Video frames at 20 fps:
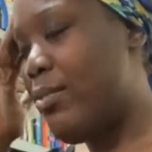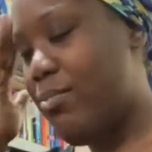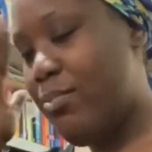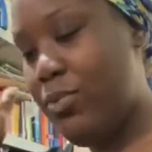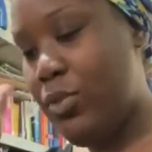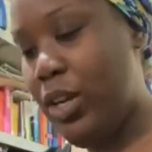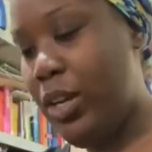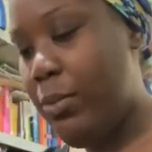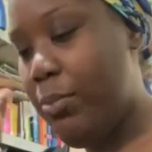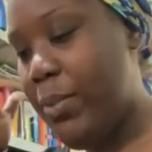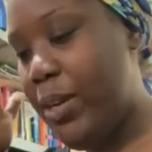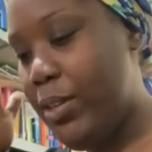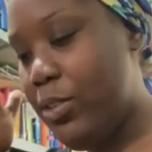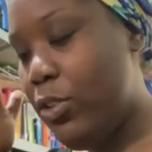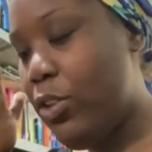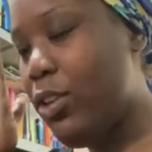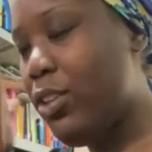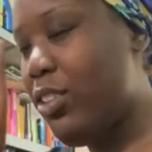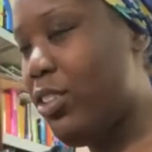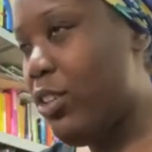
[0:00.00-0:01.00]
not a
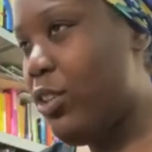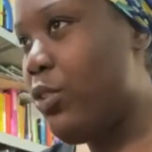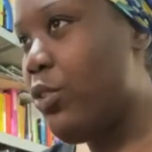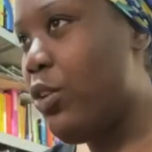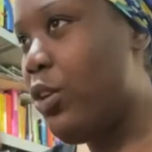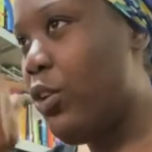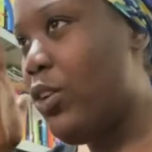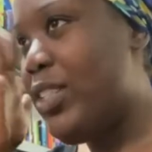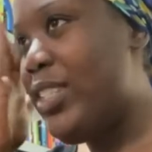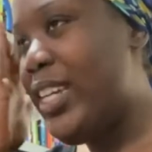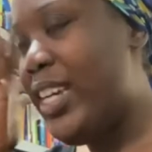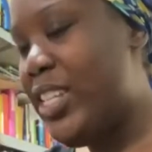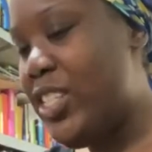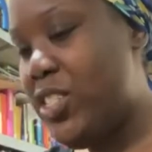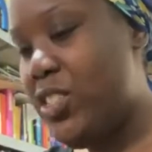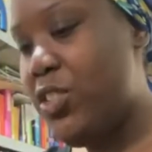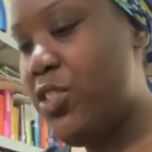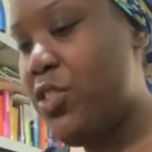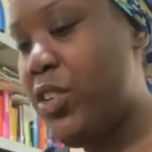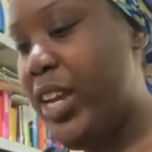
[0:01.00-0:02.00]
lot of
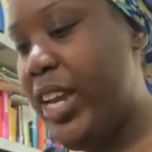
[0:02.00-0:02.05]
tension in your